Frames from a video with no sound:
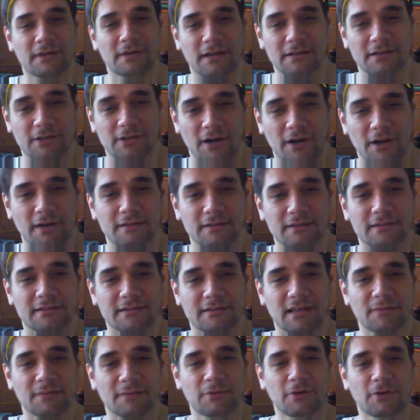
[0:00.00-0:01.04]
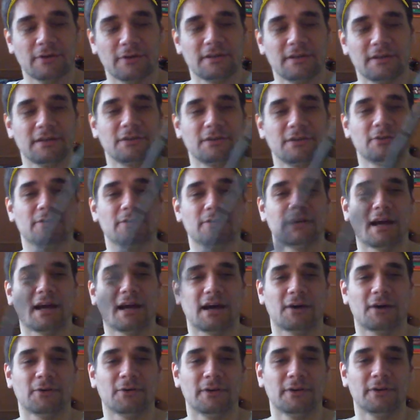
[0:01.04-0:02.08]
great goddess. I am calling you
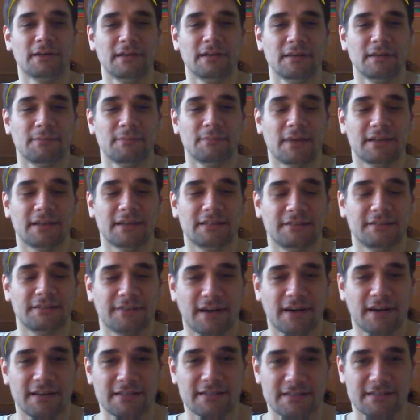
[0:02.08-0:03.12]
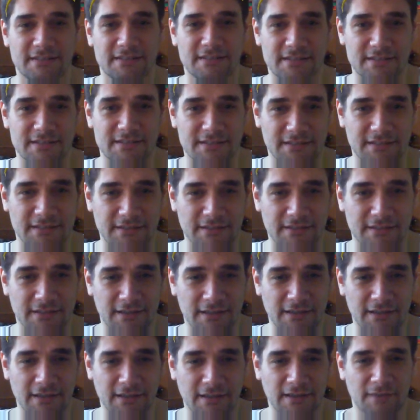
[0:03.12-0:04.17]
now, my divine sister,
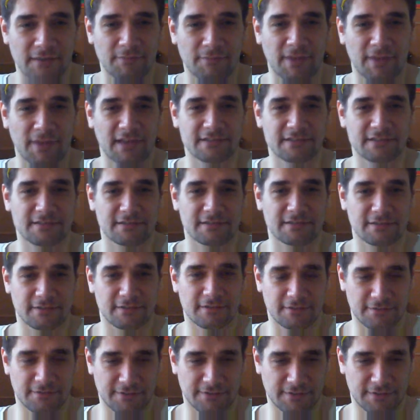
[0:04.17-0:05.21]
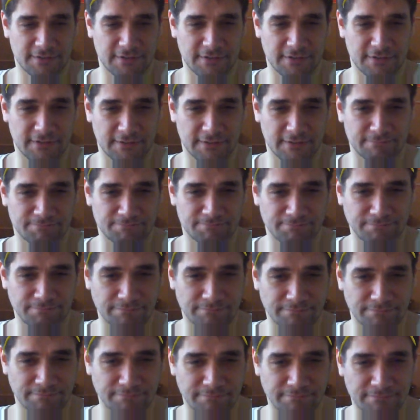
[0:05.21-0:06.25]
master of
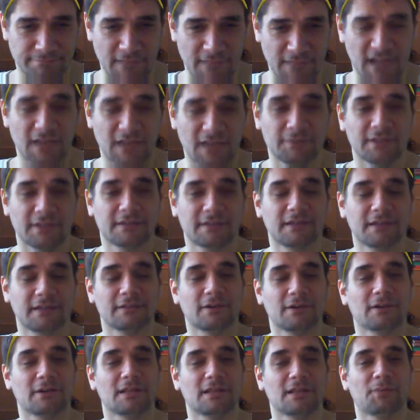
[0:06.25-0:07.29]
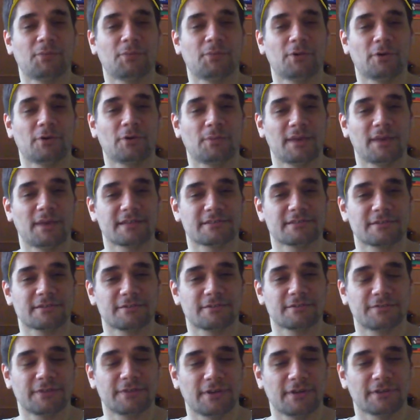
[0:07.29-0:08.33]
I am the great god Apollo, master
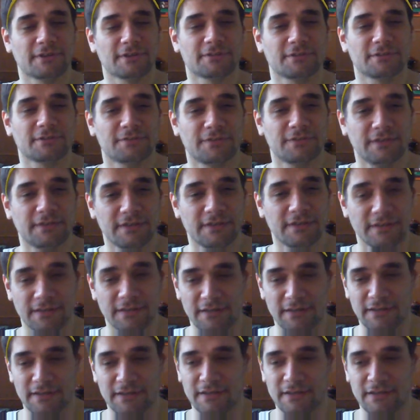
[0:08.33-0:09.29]
of philosophy